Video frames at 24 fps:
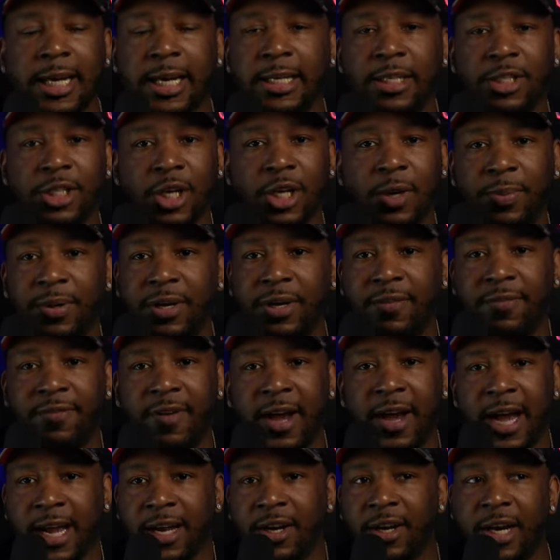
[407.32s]
They didn't jump in
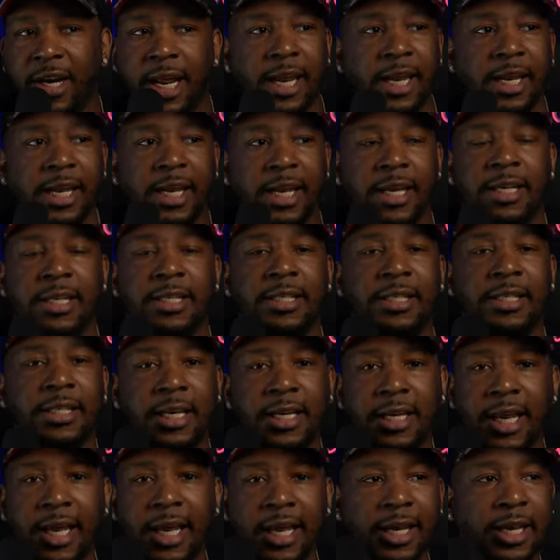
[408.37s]
the fire. They didn't get
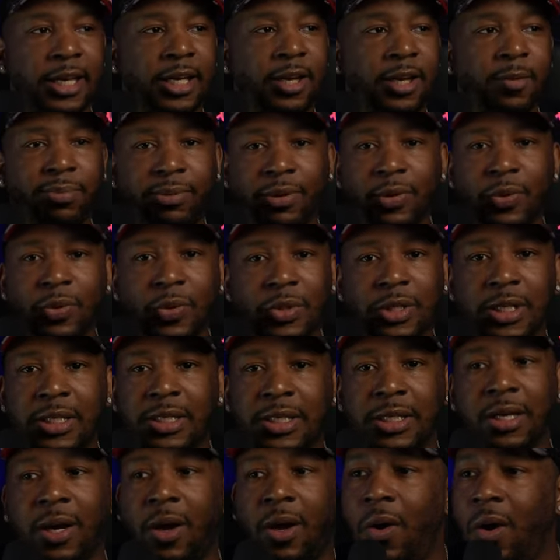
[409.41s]
the they didn't get the
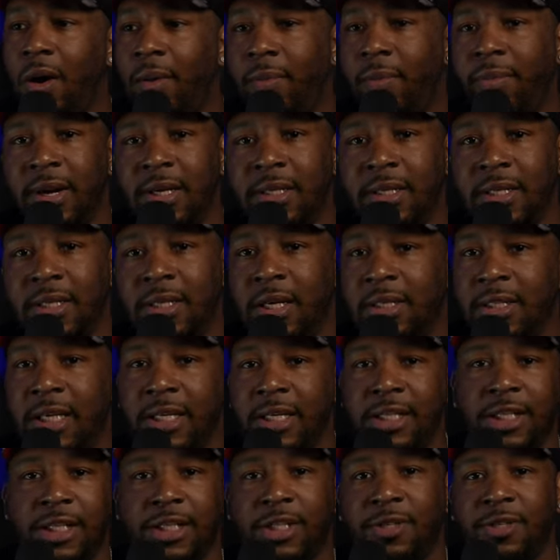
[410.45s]
bruises and the heartbreaks and
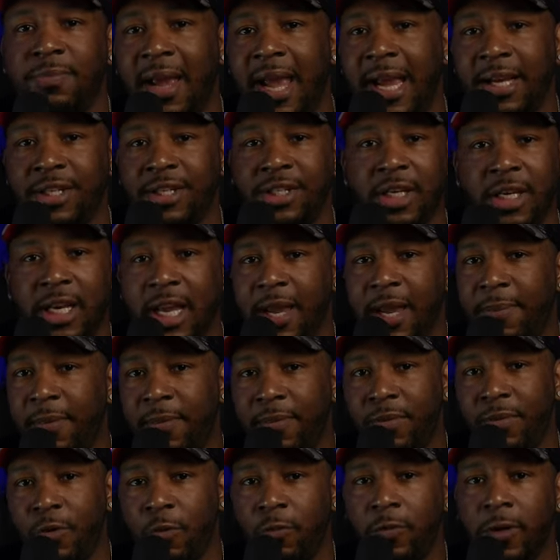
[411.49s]
nothing. They just smashed and
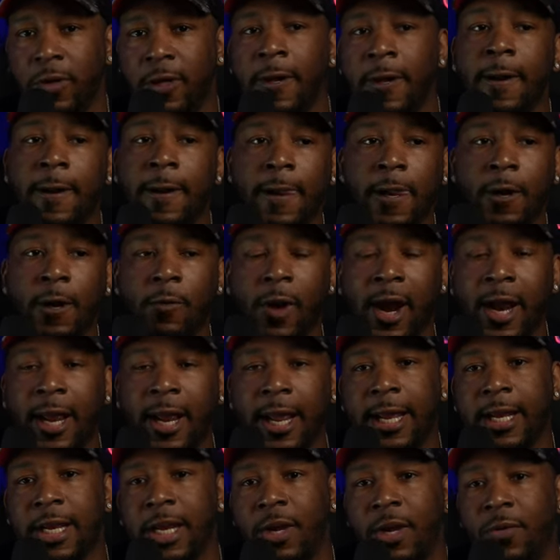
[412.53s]
kept it moving.
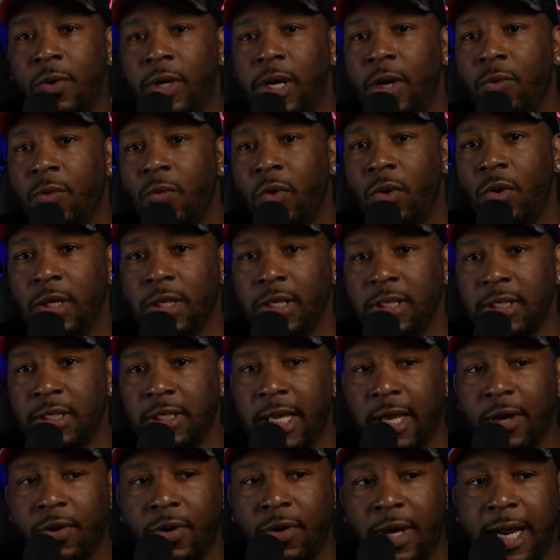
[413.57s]
Right. And then when they wanted
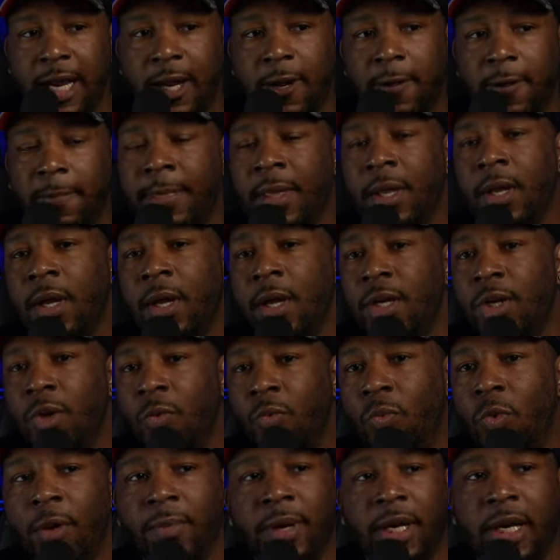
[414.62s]
to settle down,
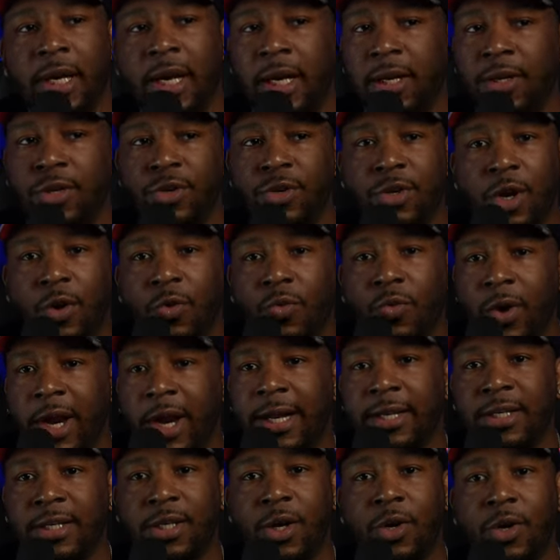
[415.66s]
the woman, you know,
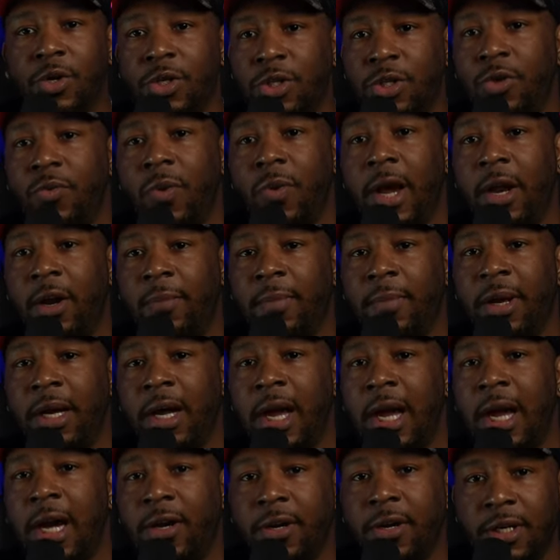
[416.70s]
ran circles around
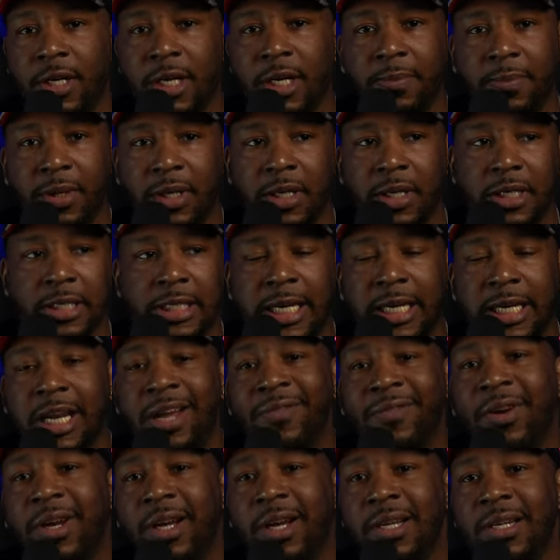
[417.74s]
them and conquered them because
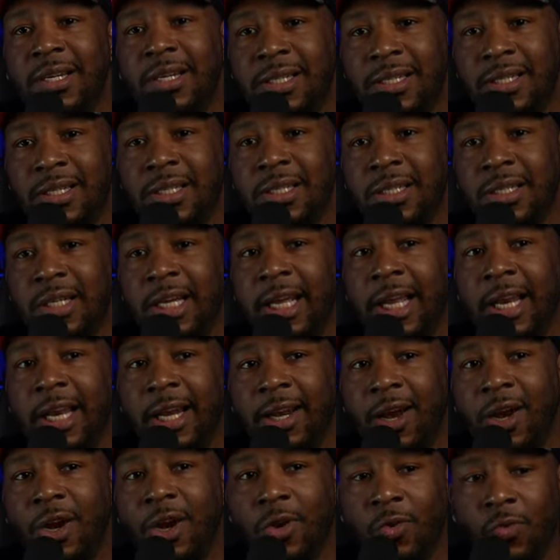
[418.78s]
they never understood
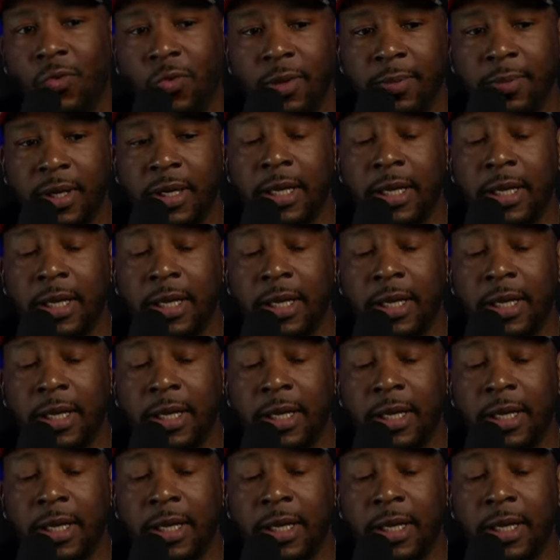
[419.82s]
and learned